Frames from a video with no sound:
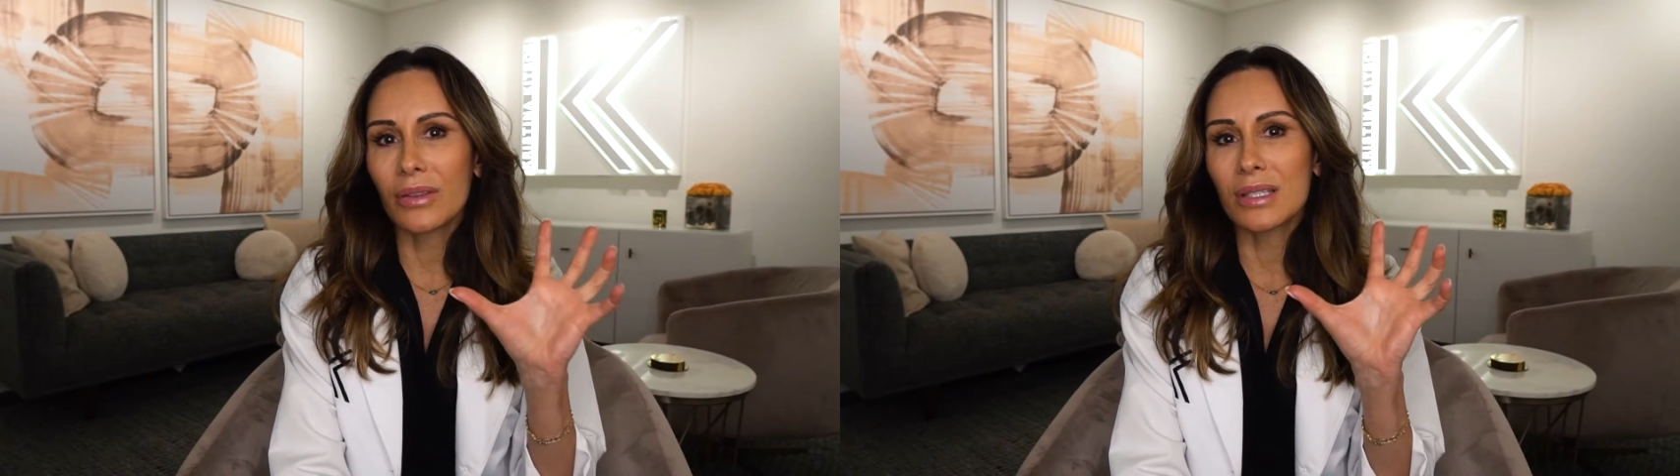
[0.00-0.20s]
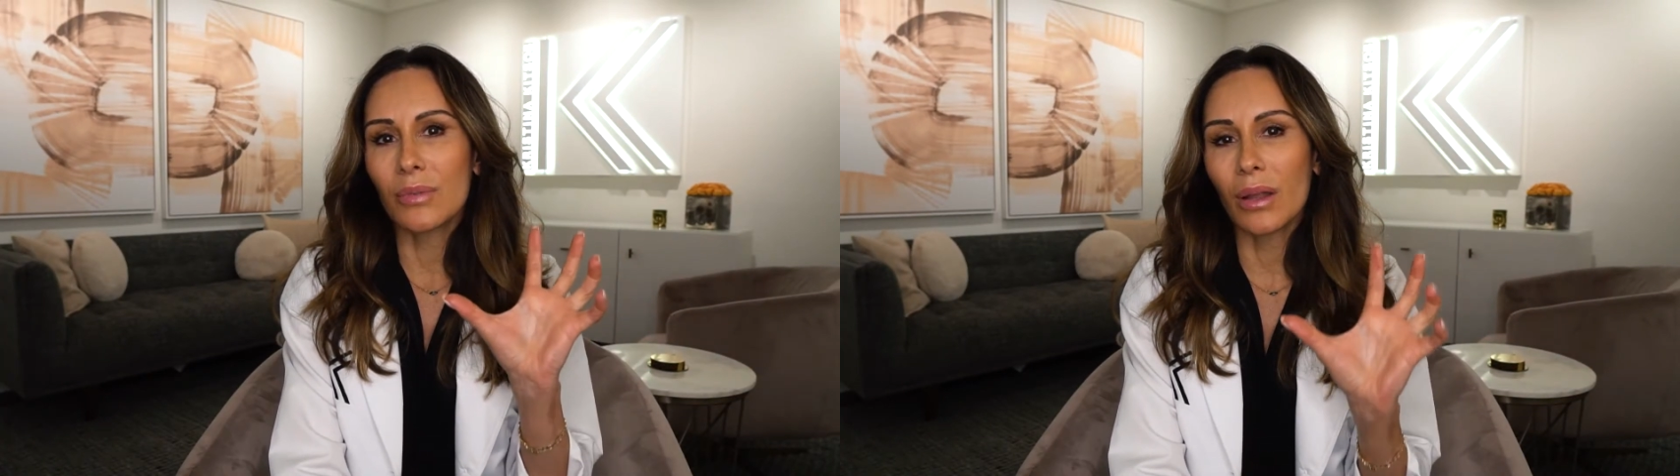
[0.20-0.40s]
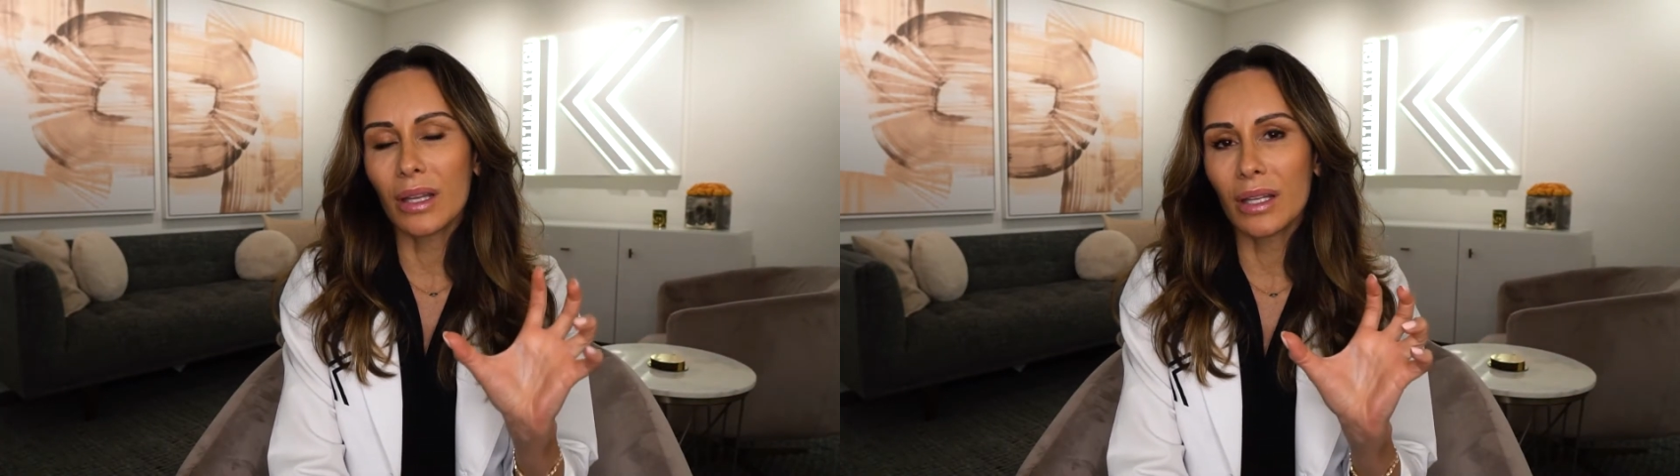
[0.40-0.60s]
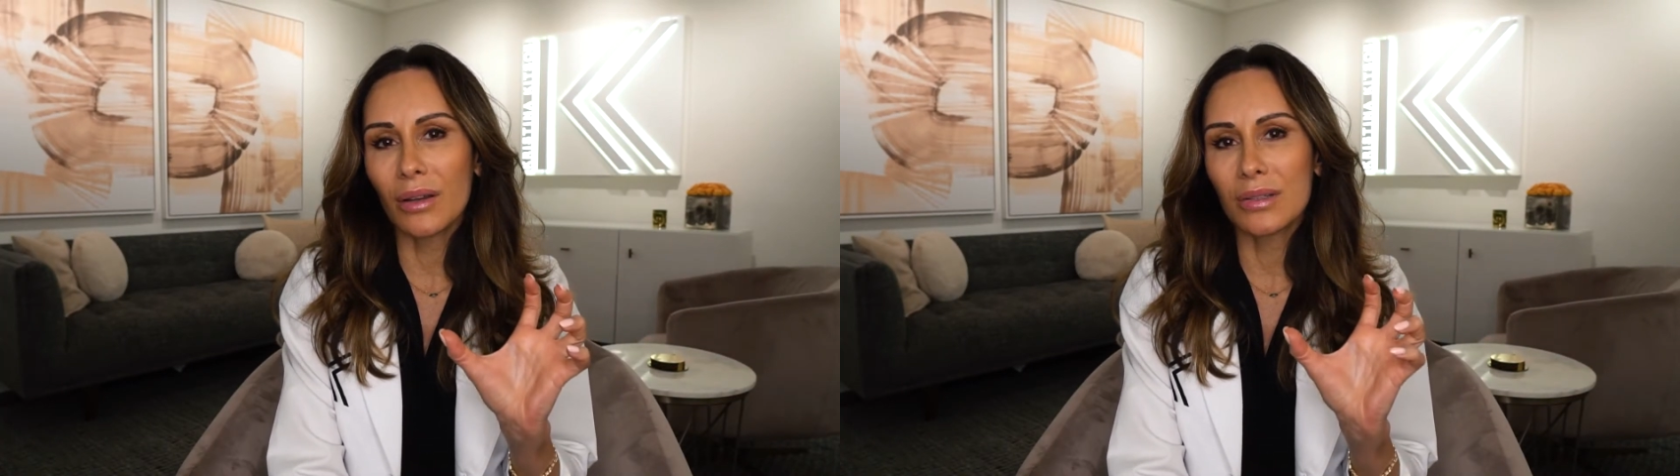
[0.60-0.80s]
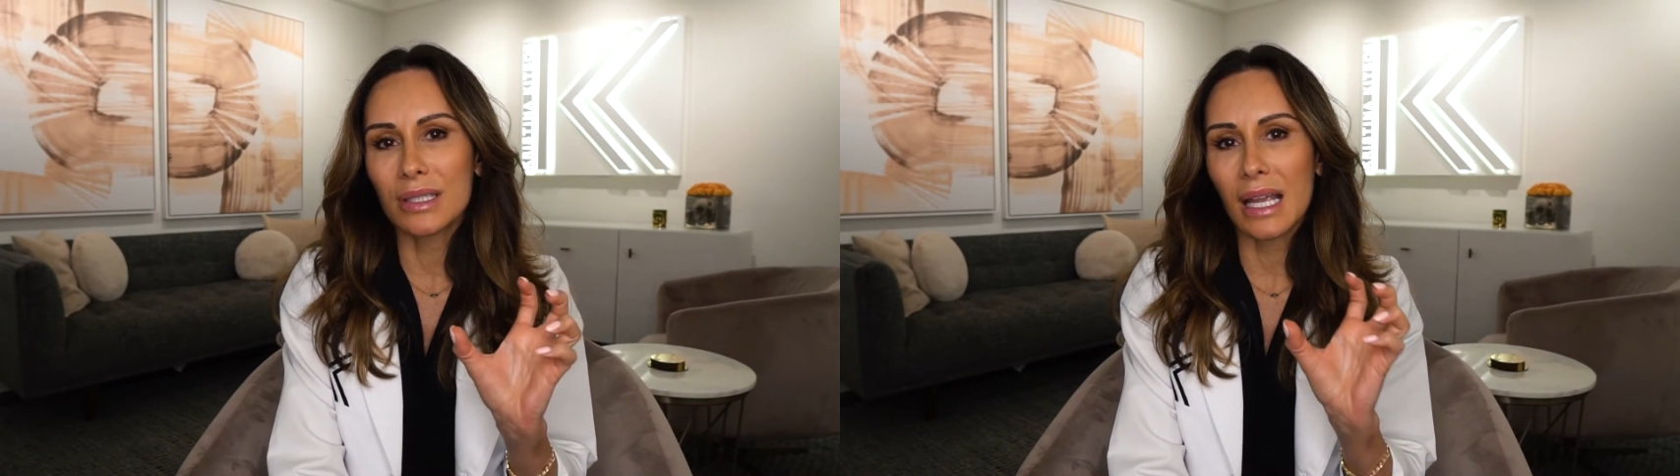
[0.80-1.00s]
the swelling
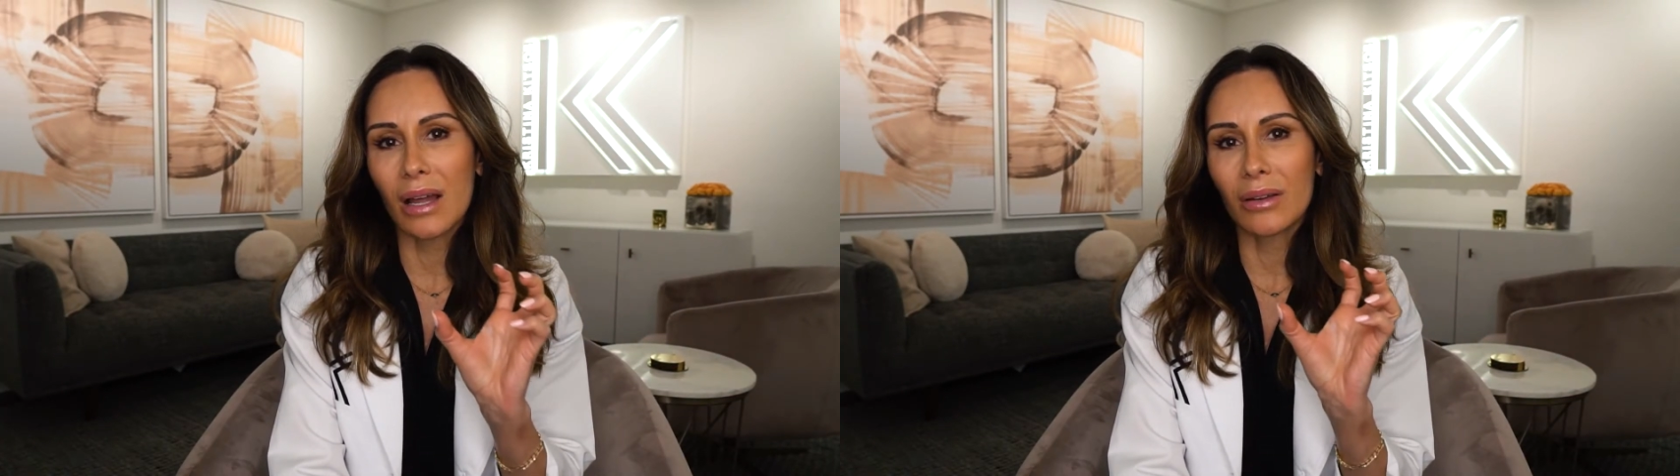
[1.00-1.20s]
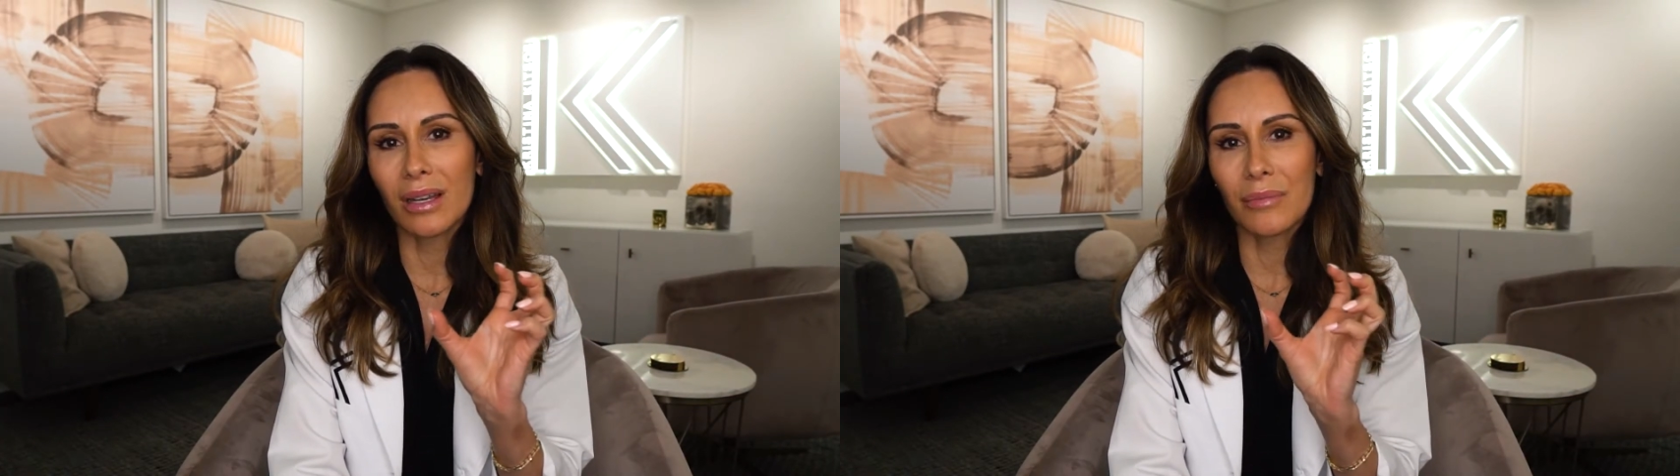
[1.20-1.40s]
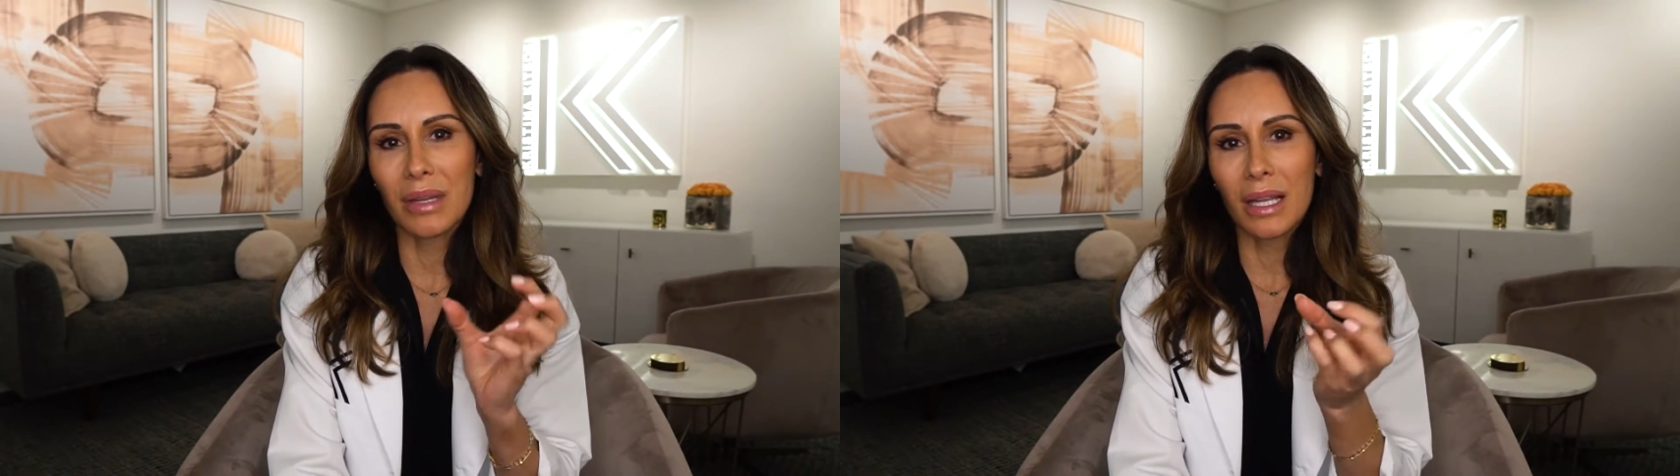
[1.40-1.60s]
goes down and it